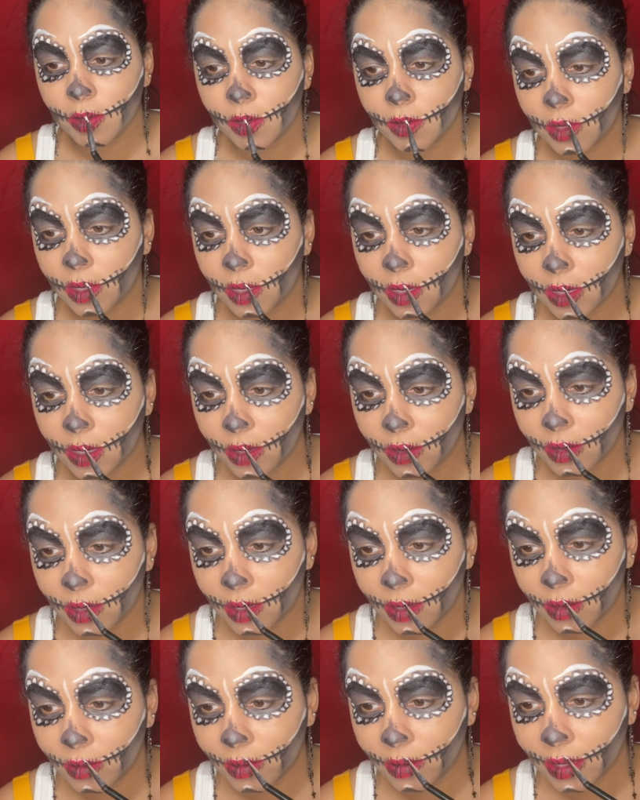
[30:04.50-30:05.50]
we're gonna go
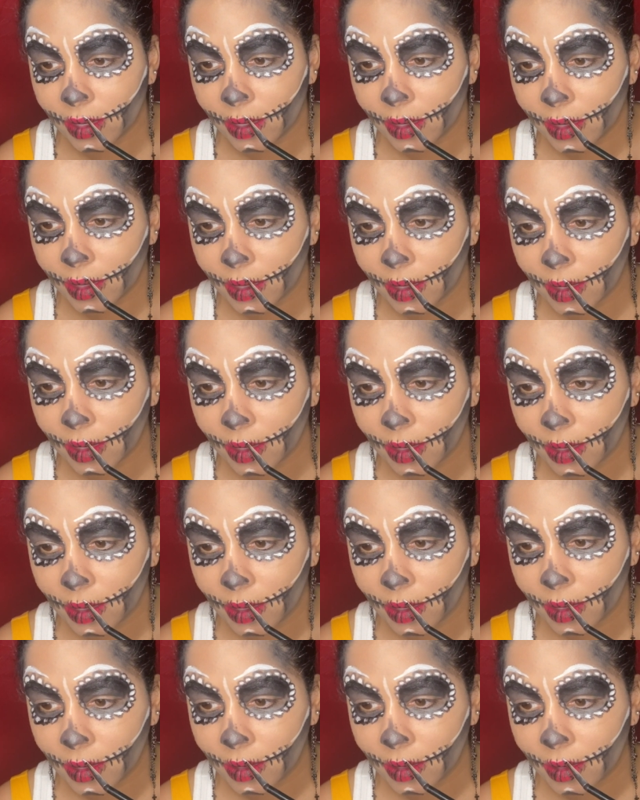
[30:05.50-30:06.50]
in with
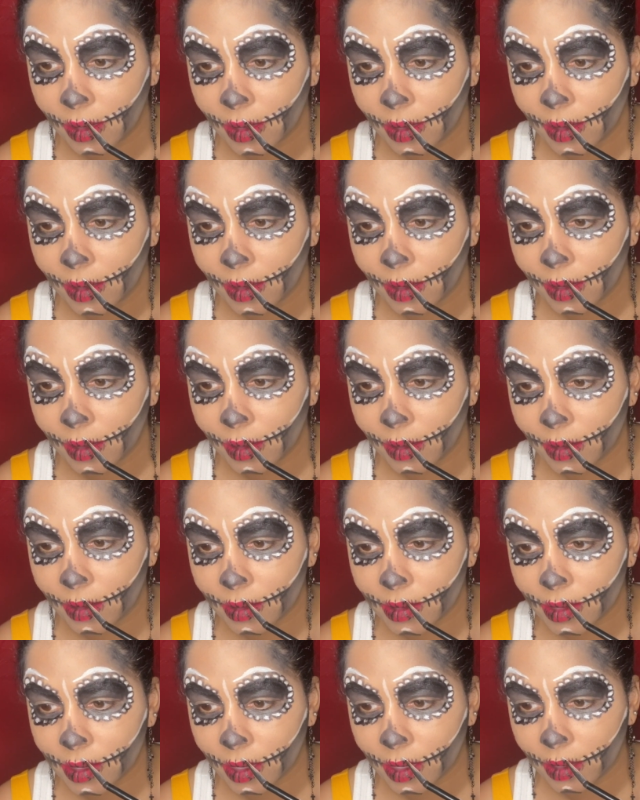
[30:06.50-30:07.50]
on the
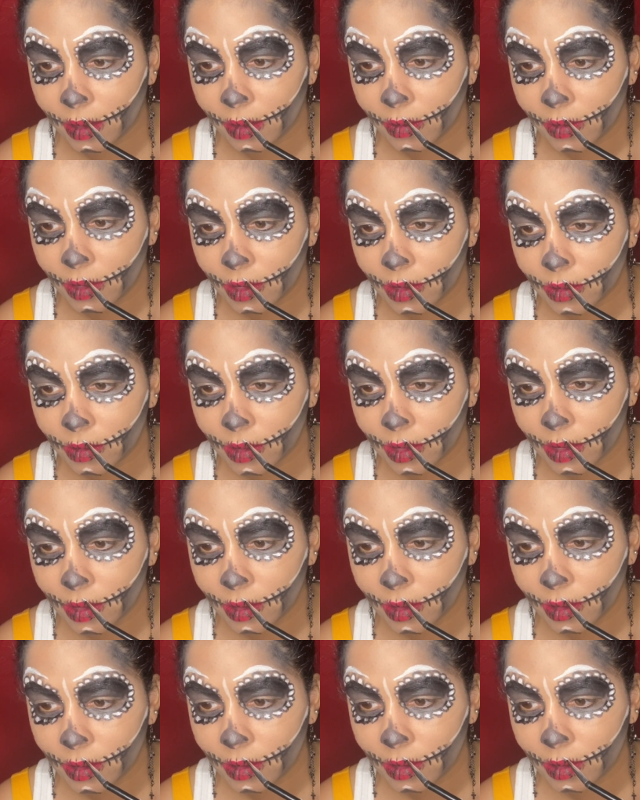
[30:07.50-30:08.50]
side of each one.